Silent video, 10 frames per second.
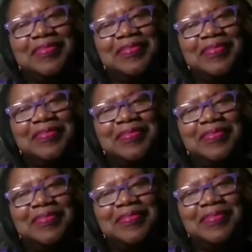
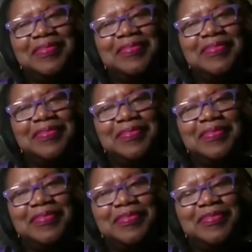
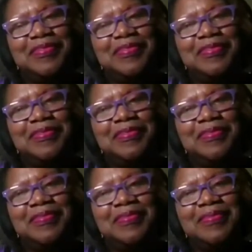
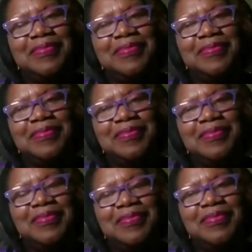
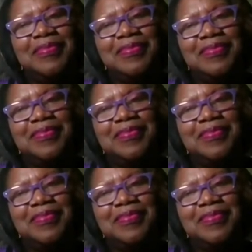No words are spoken by the person on screen.